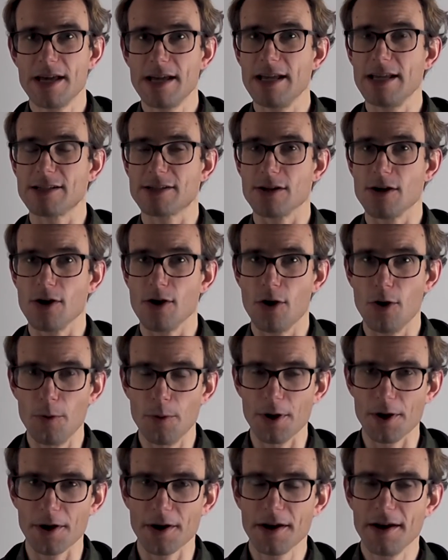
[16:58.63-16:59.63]
is
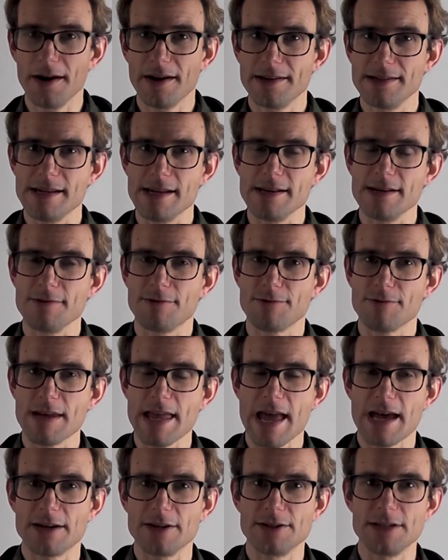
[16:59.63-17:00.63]
lower than the
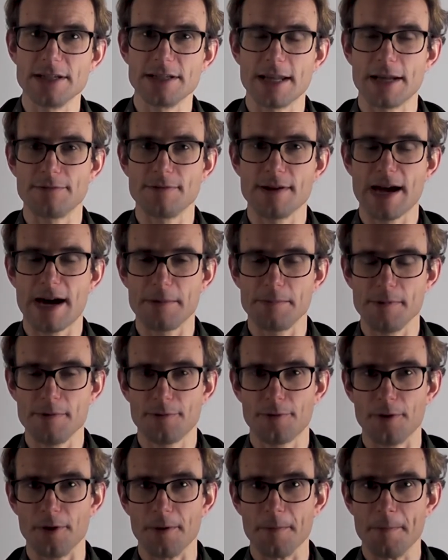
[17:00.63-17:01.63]
free energies that we had
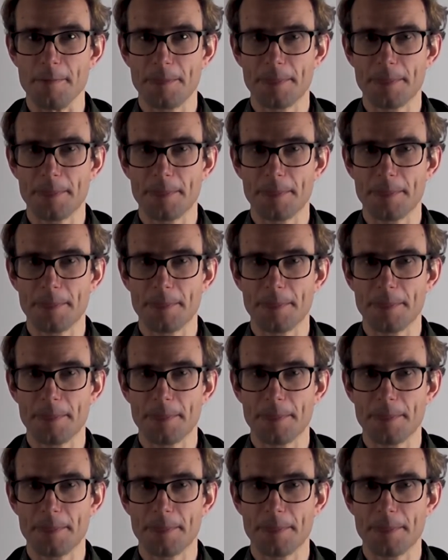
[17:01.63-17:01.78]
before.